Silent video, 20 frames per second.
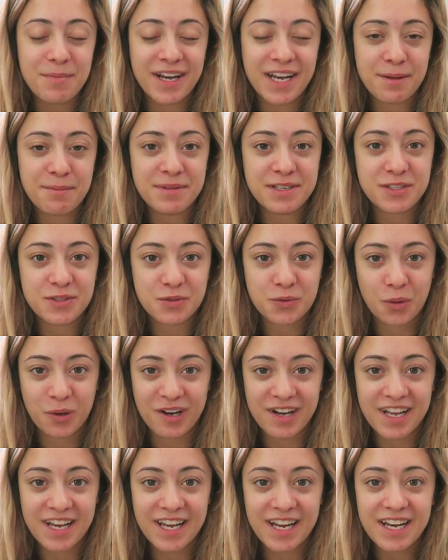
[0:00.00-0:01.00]
my name is
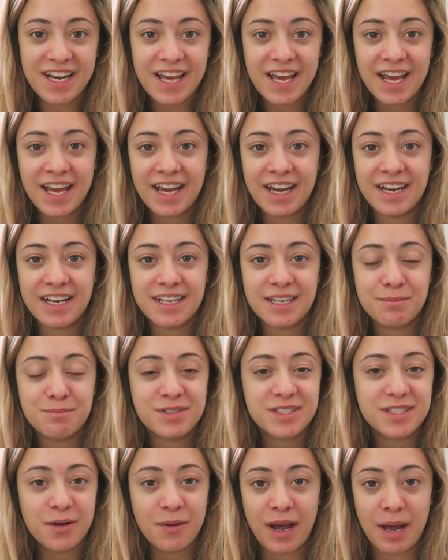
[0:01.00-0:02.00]
Jordan and I'm
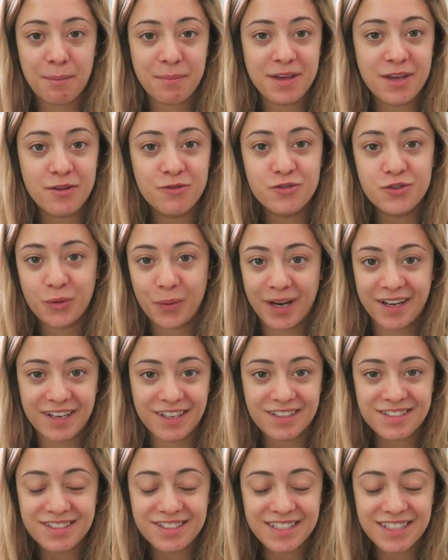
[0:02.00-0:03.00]
so happy you joined
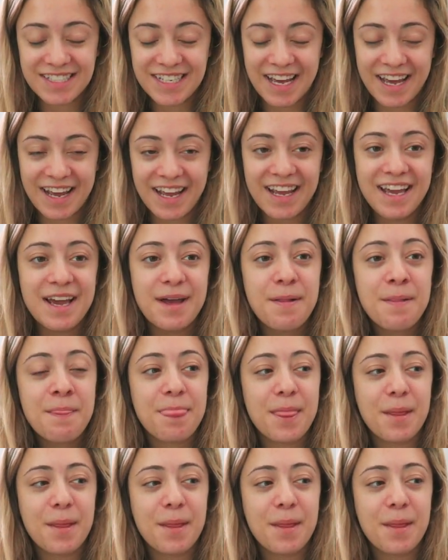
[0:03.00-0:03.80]
us today.